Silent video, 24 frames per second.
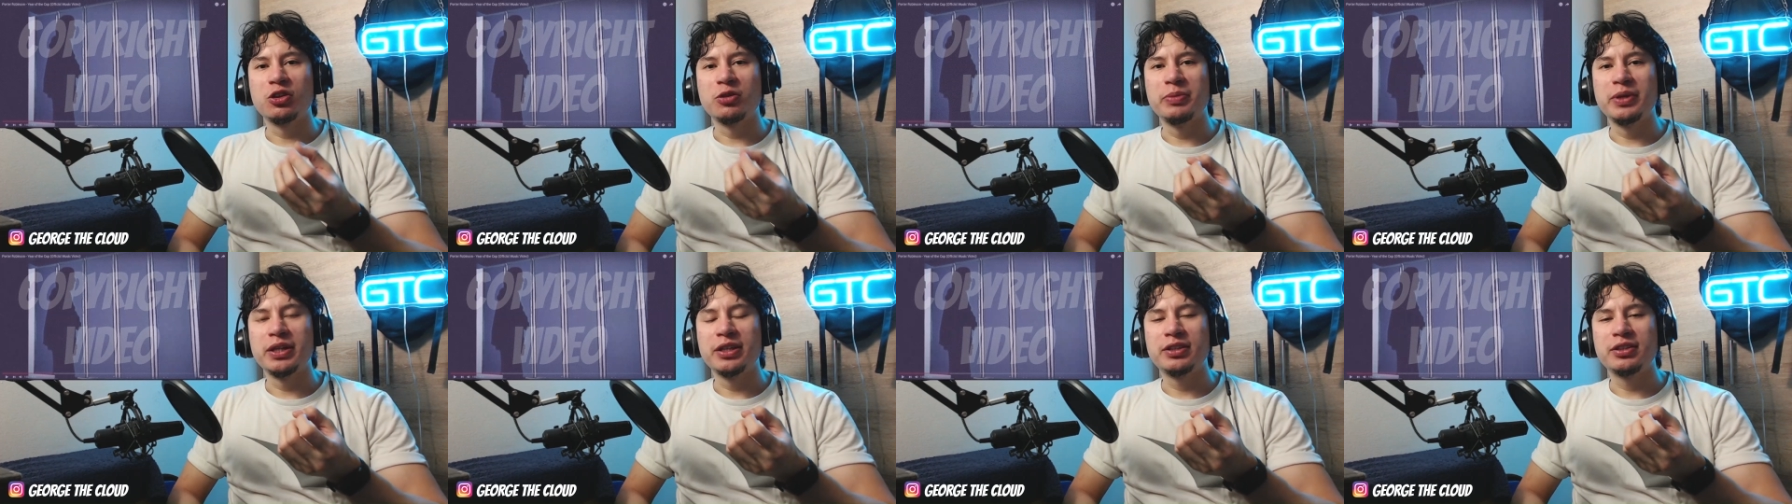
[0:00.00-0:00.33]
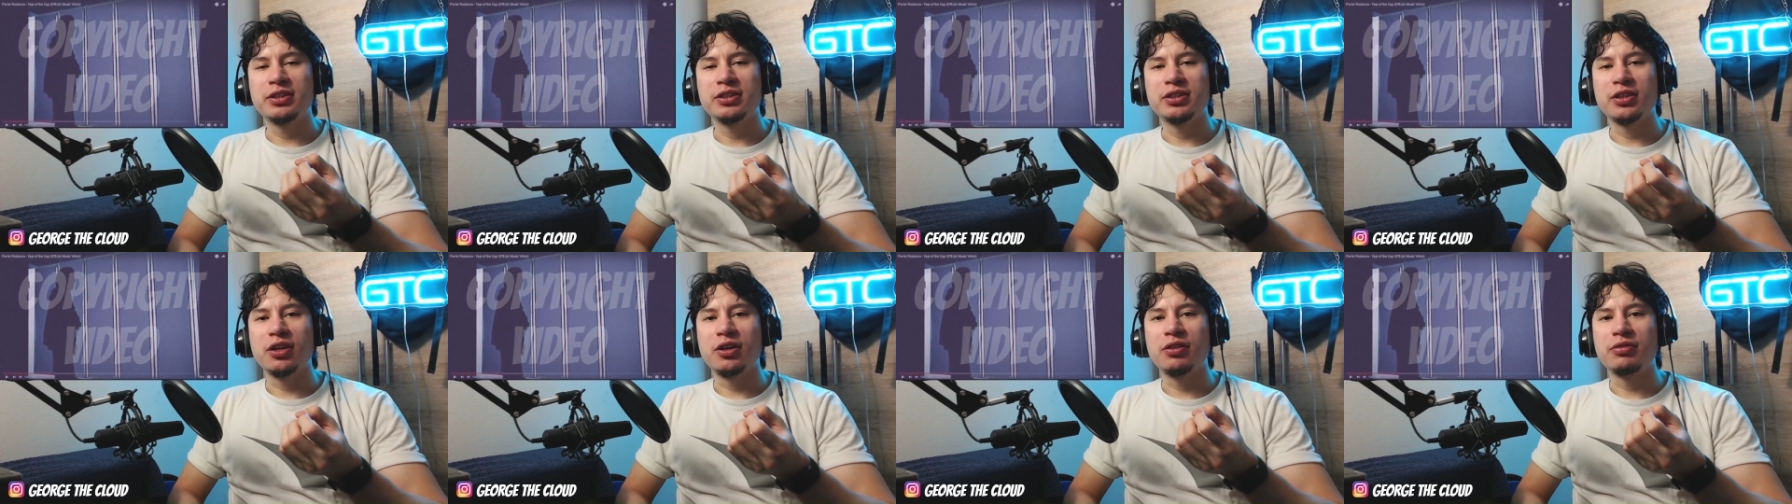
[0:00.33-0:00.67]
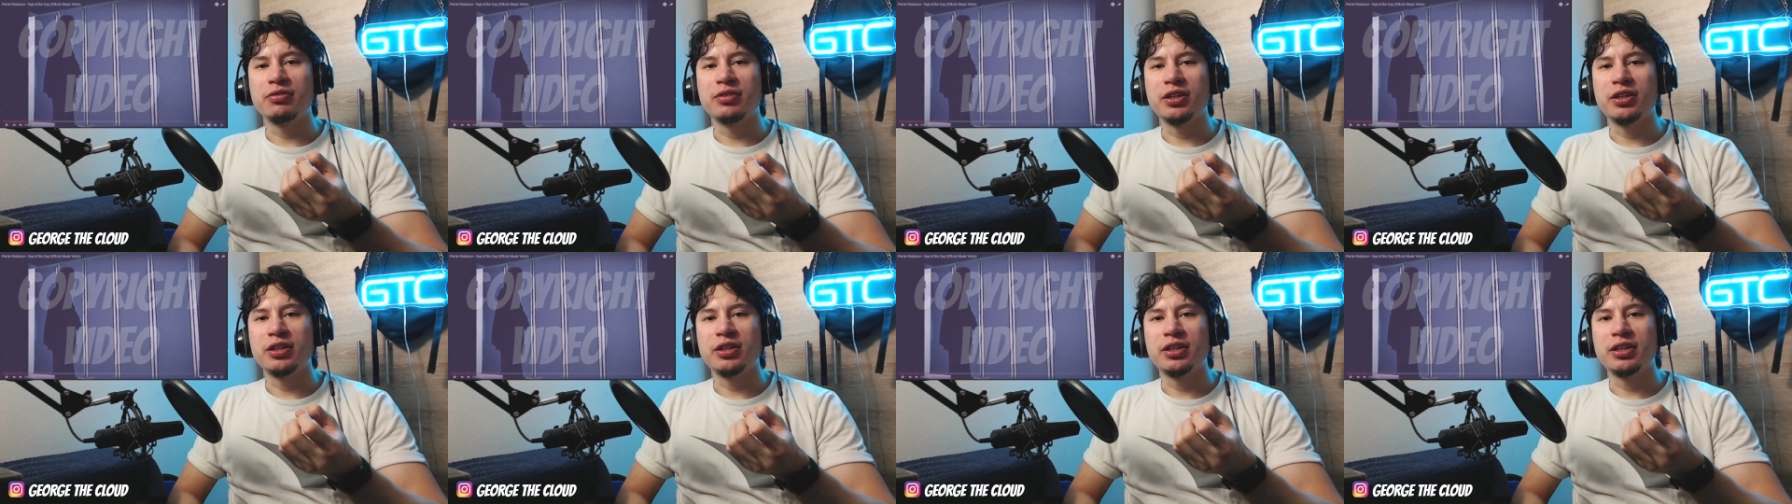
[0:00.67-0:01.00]
bit of
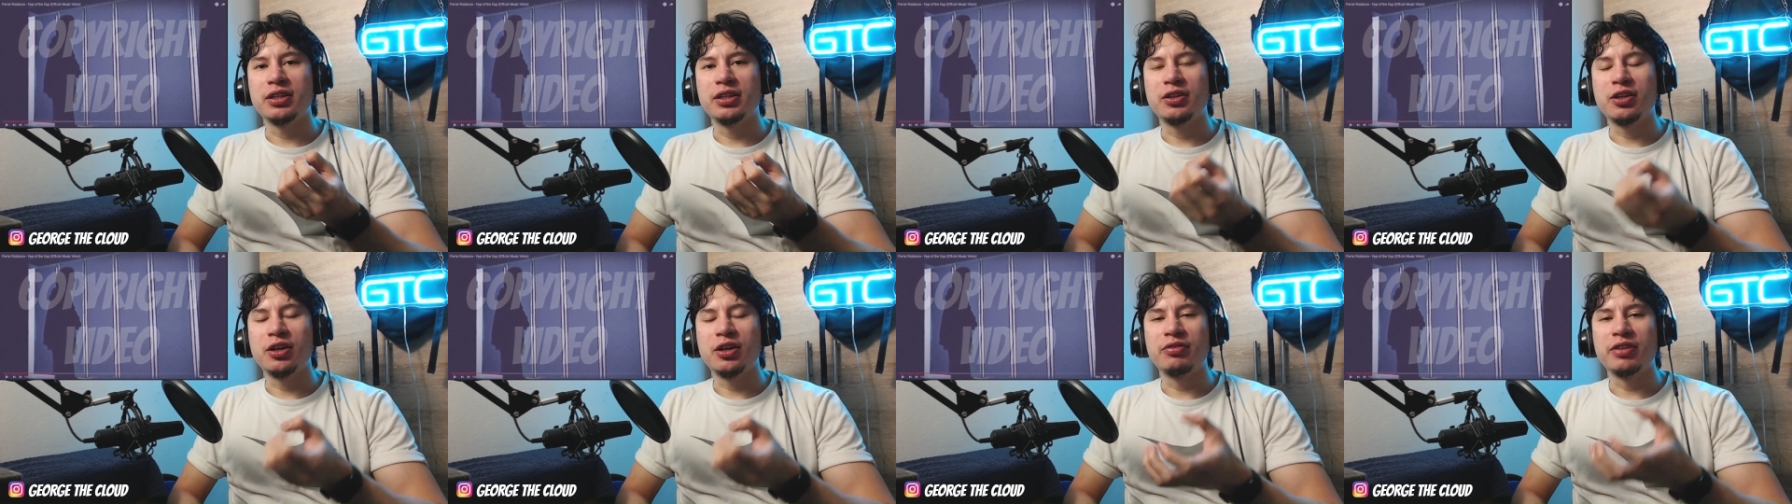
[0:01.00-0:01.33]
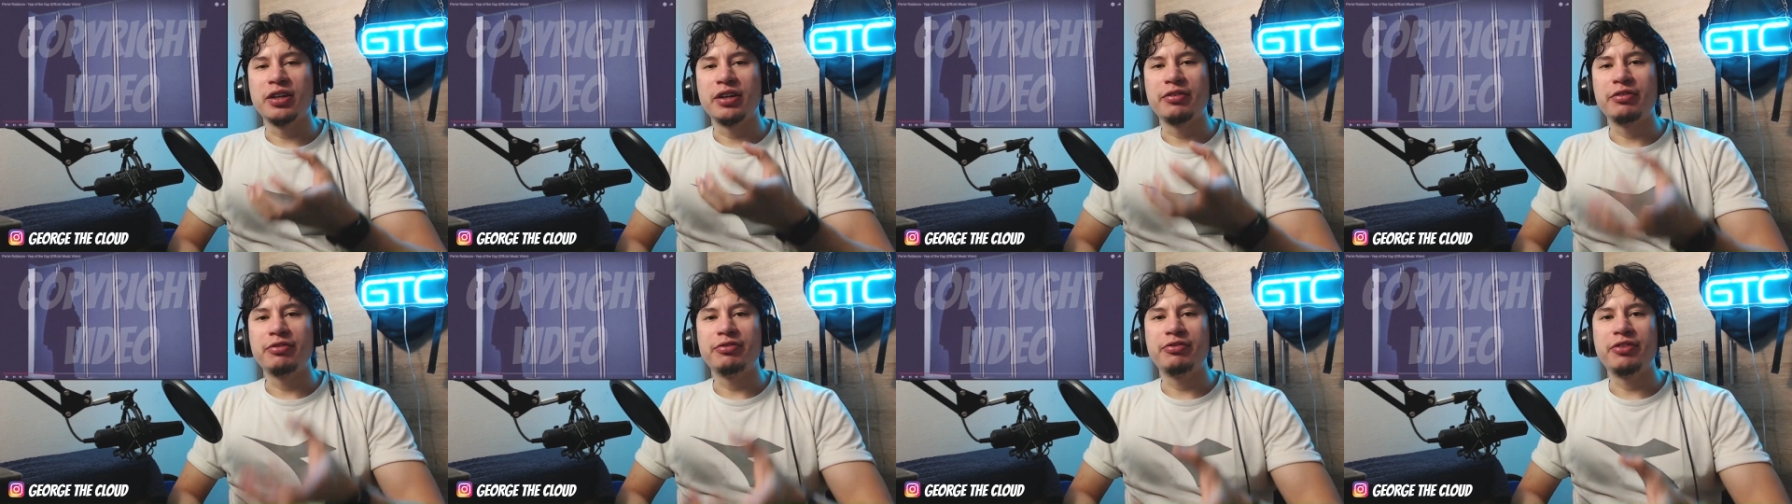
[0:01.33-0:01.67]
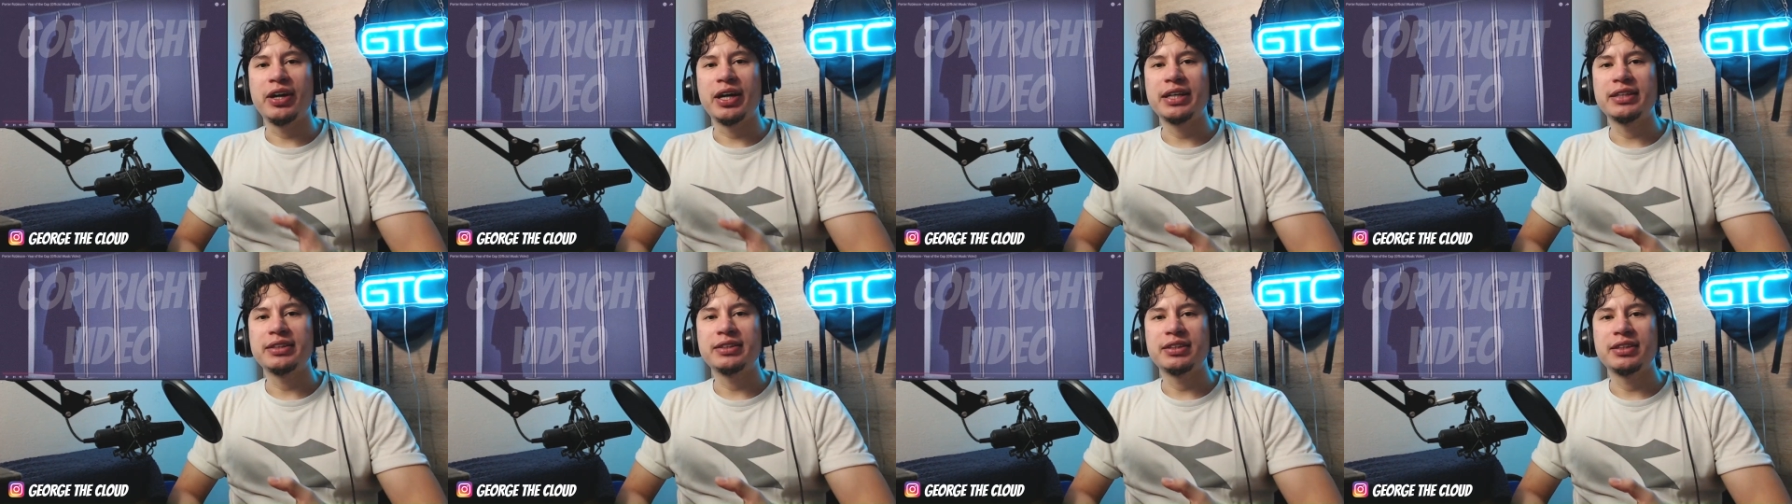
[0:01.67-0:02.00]
a of an
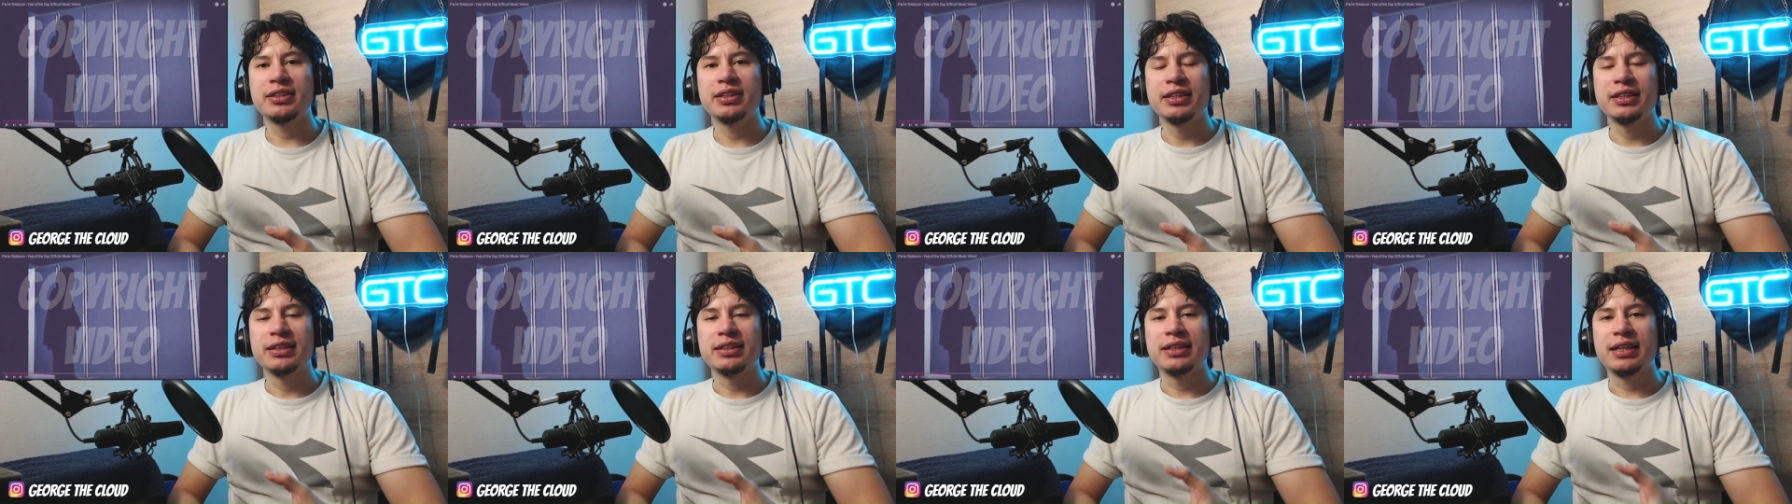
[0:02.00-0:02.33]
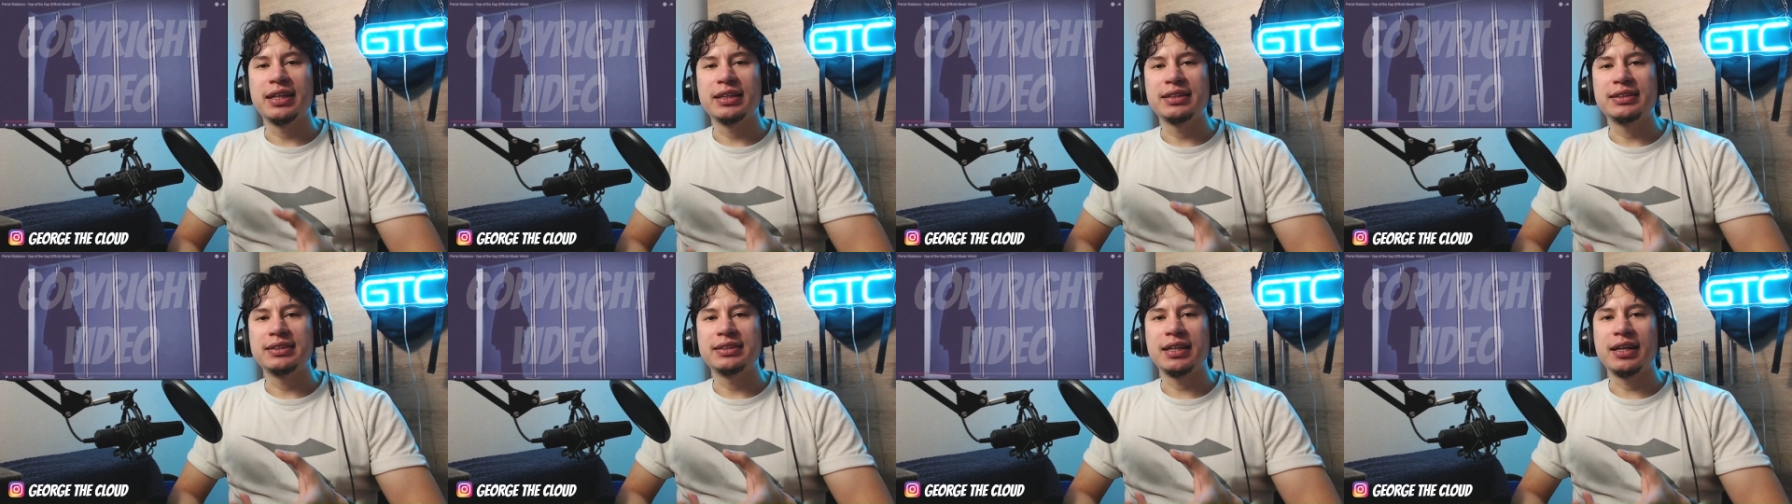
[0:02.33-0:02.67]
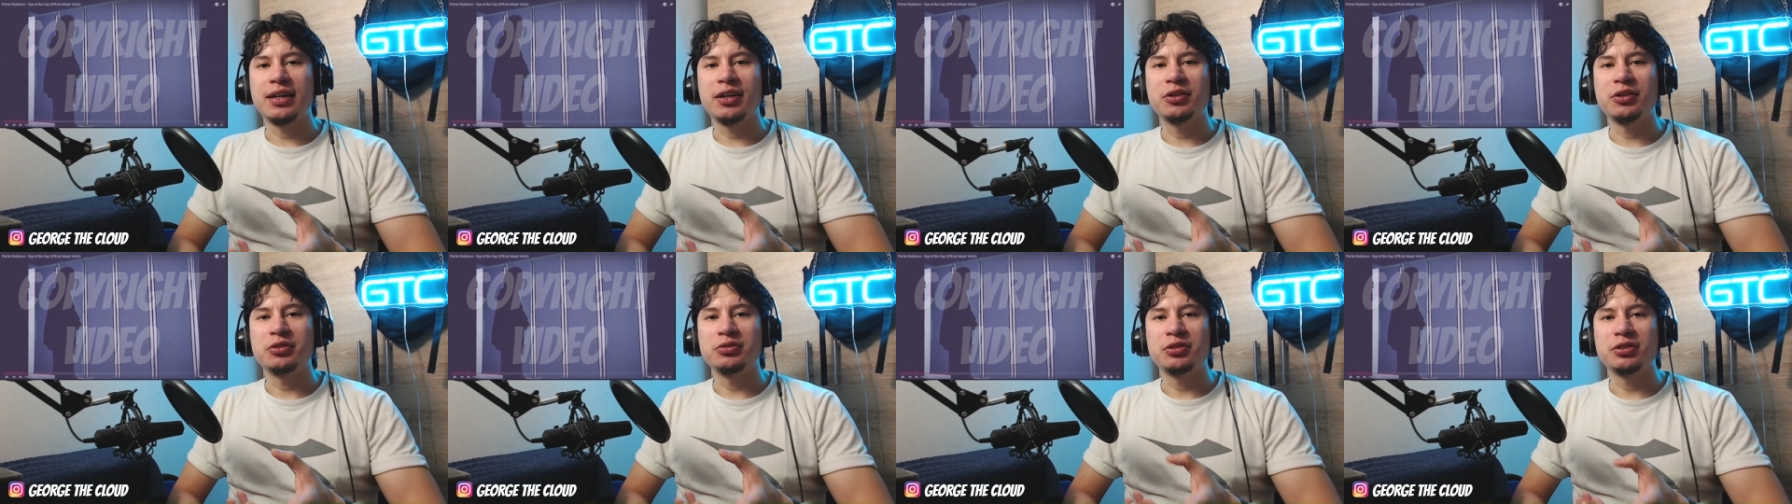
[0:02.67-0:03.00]
effect that
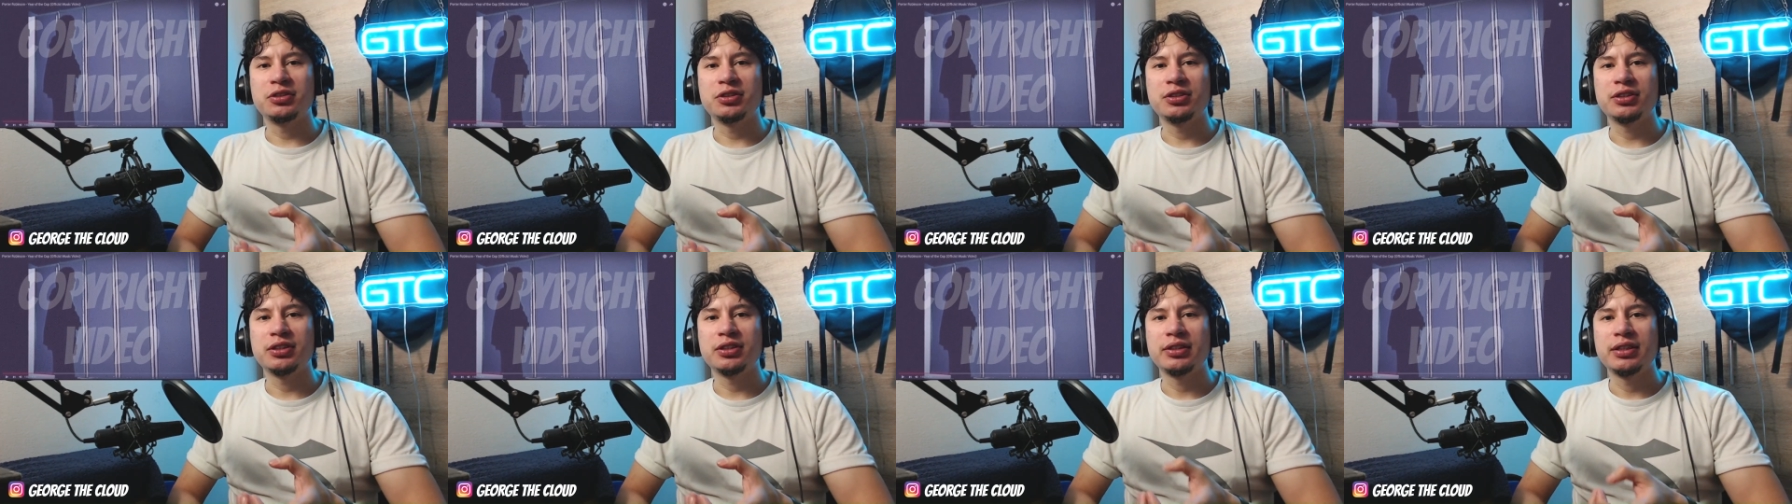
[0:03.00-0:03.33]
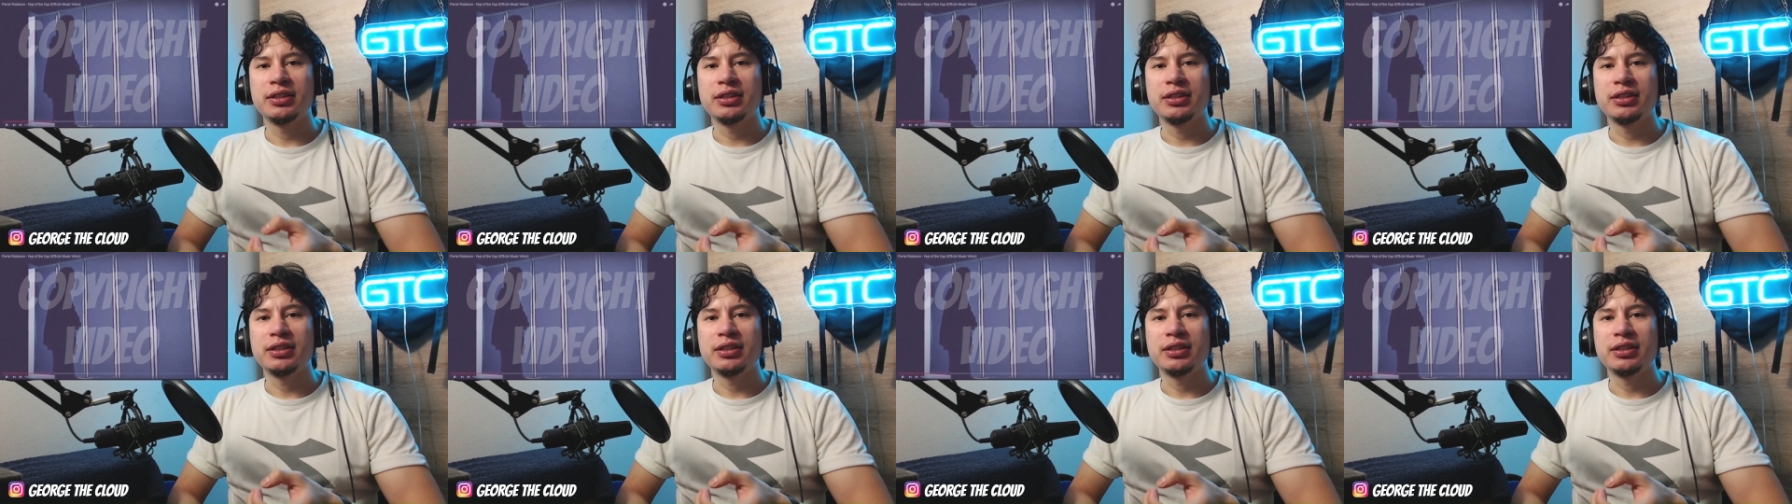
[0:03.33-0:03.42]
sounds